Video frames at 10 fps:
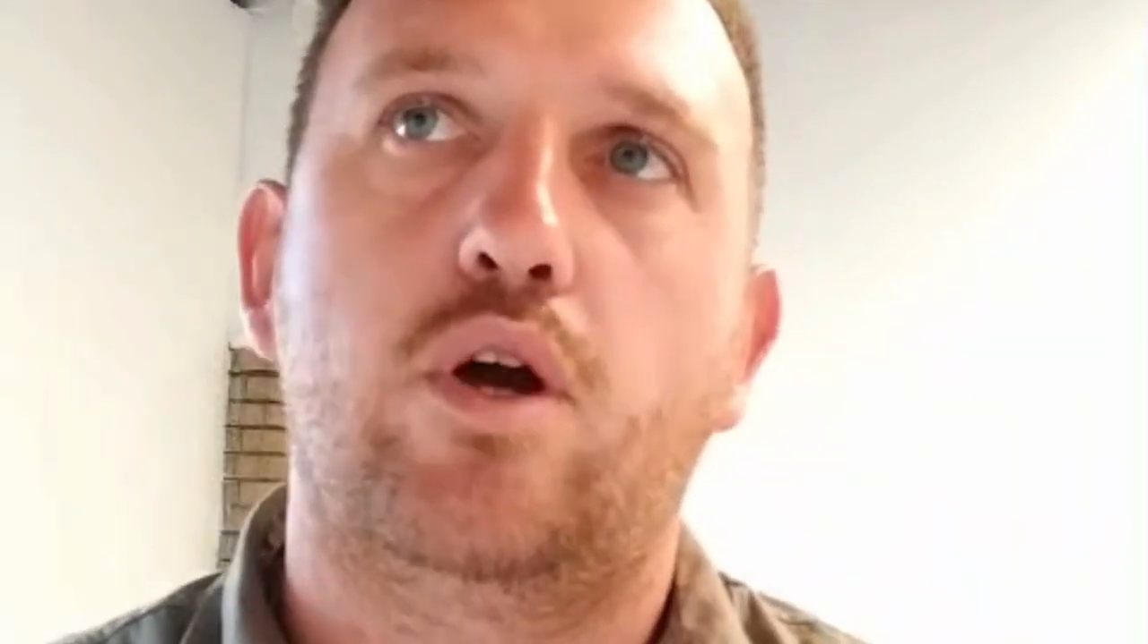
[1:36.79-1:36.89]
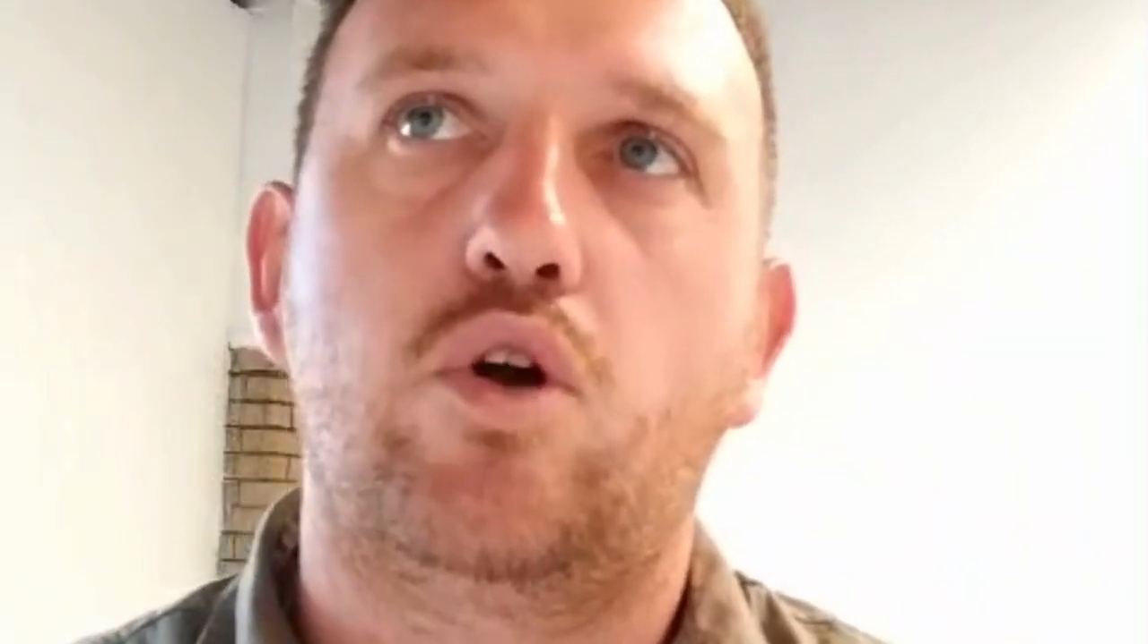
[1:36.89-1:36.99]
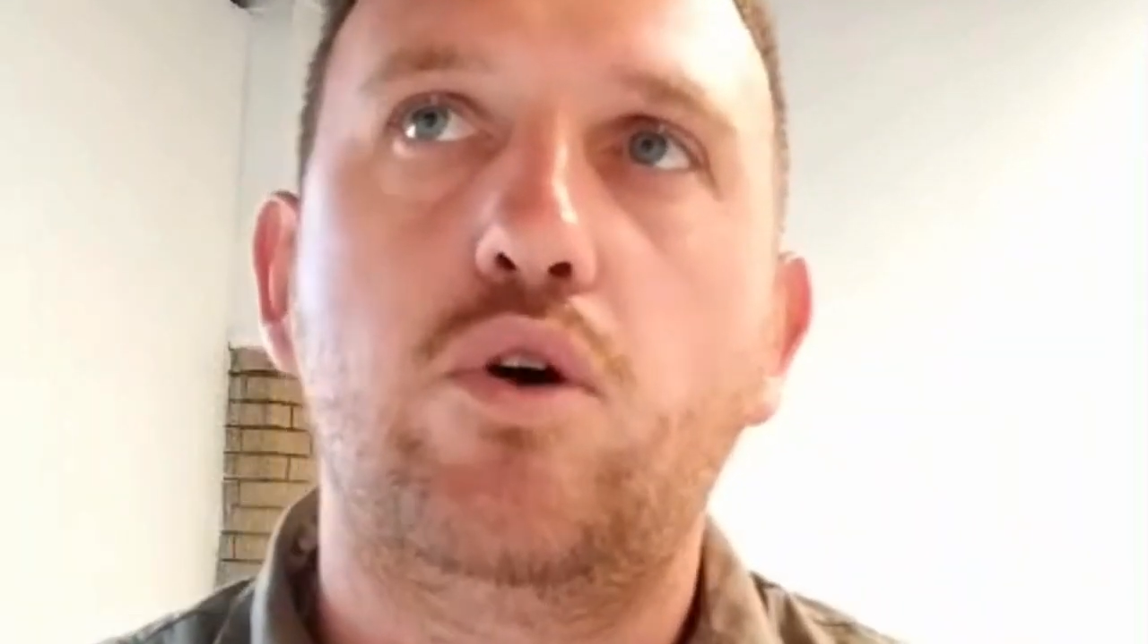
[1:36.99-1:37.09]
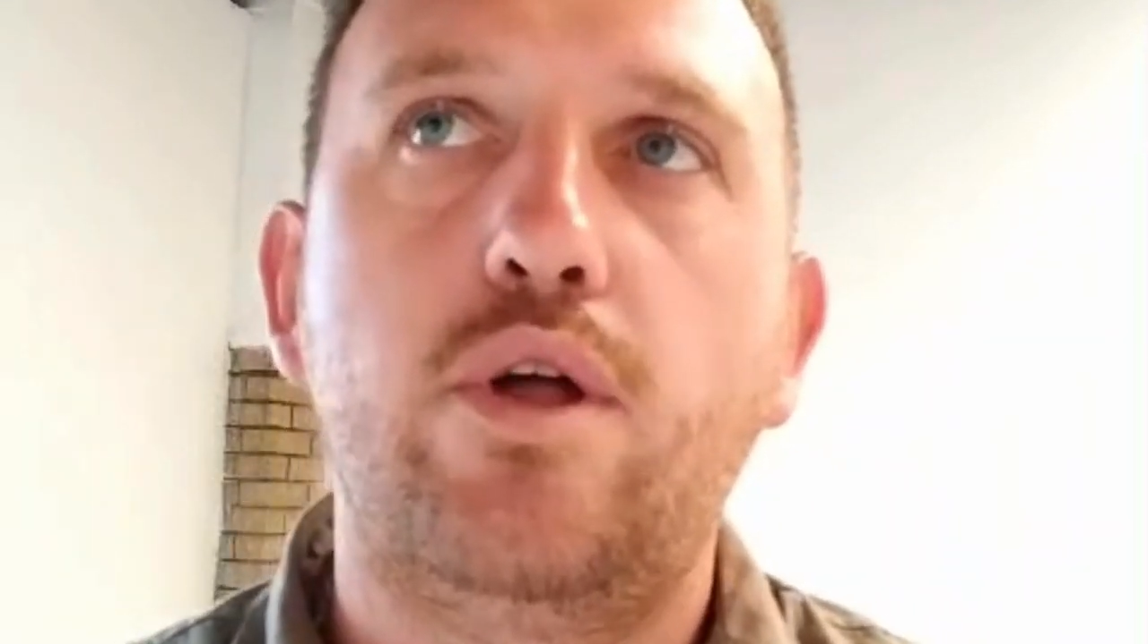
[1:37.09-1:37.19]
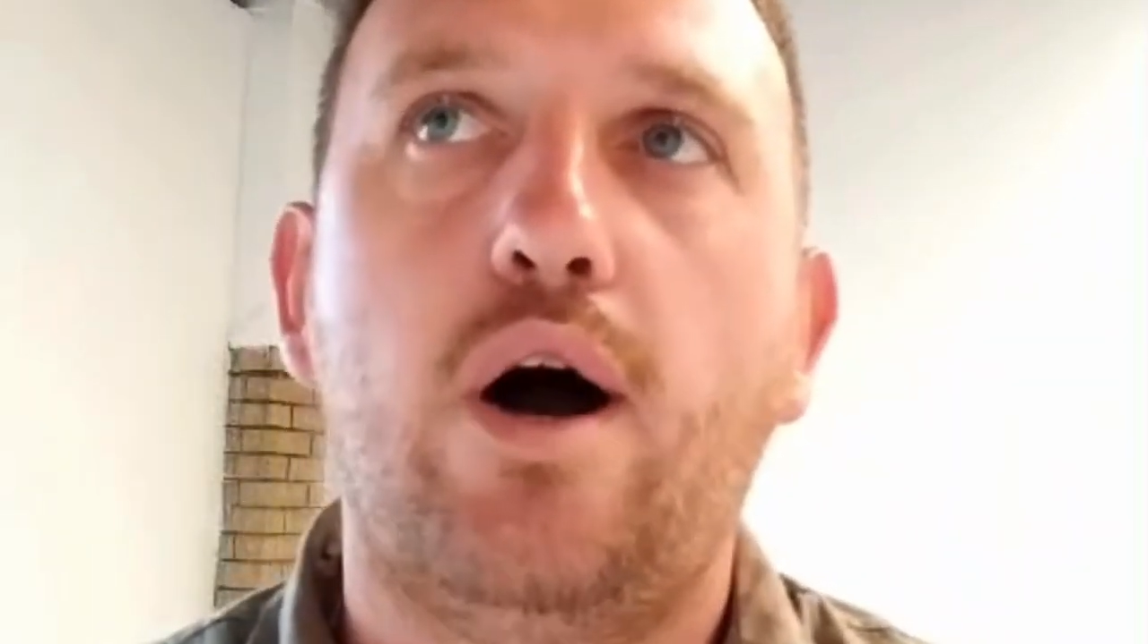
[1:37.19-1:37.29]
a
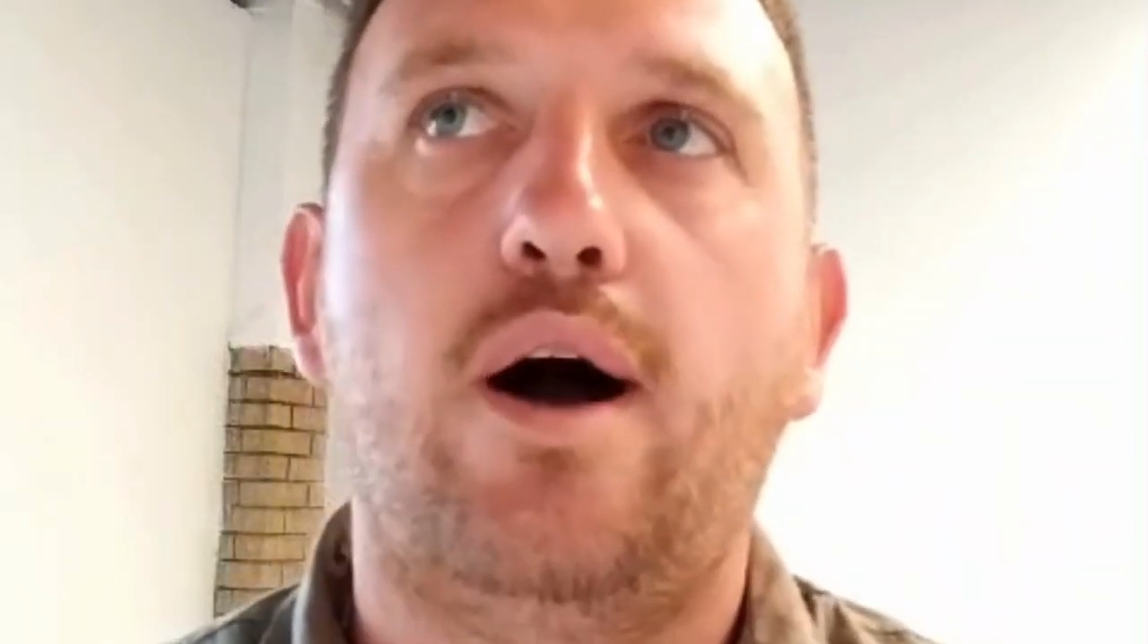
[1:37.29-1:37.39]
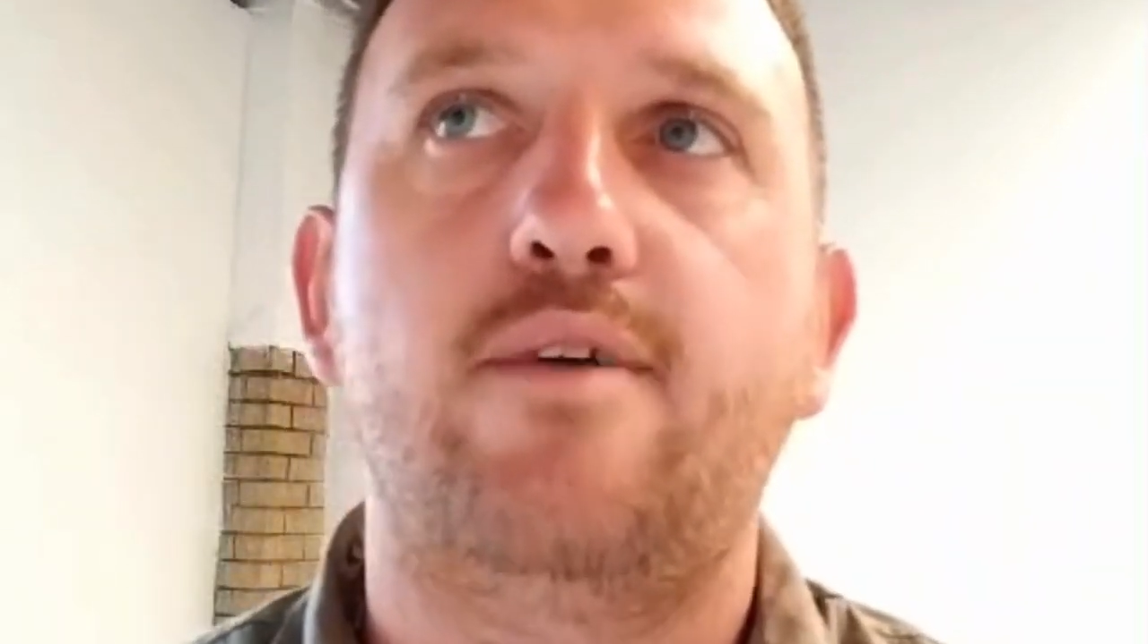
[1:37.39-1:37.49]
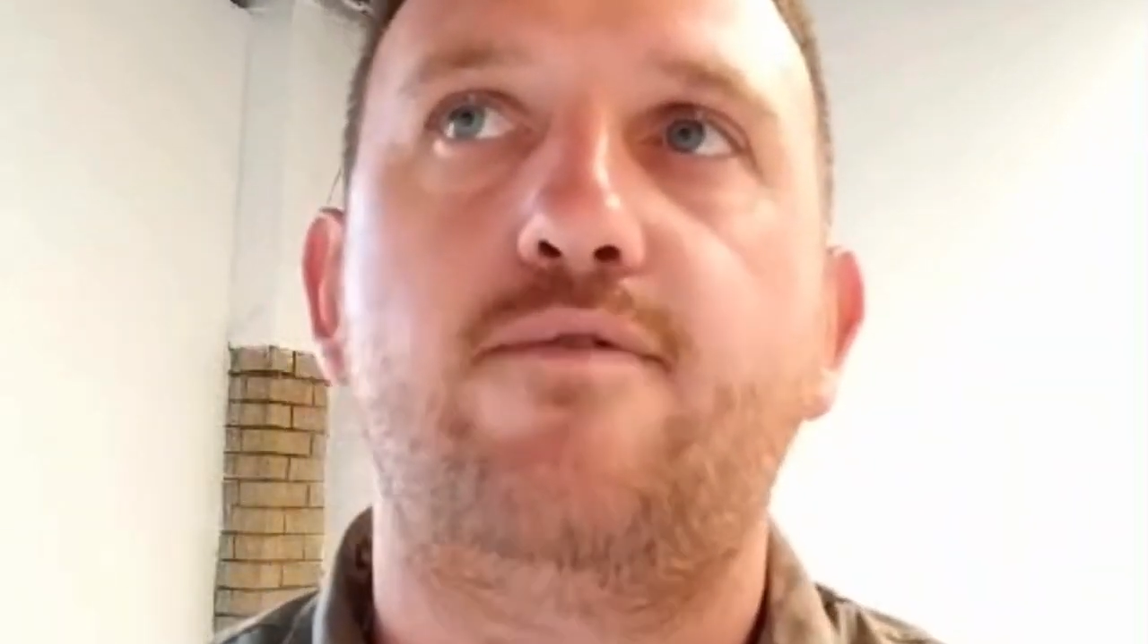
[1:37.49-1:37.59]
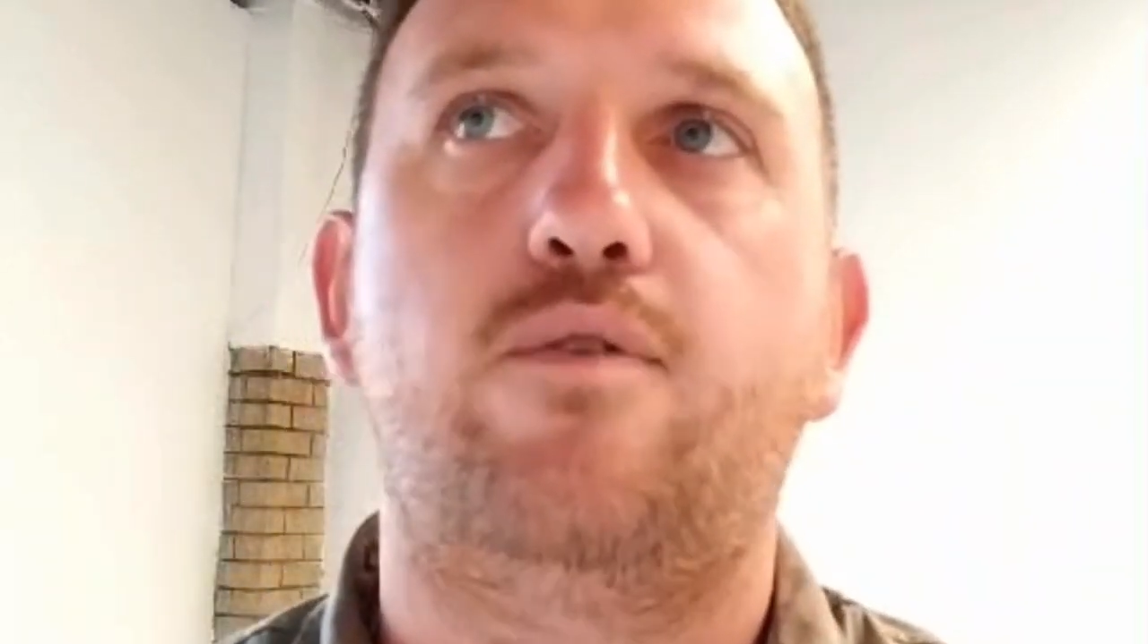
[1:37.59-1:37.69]
good eye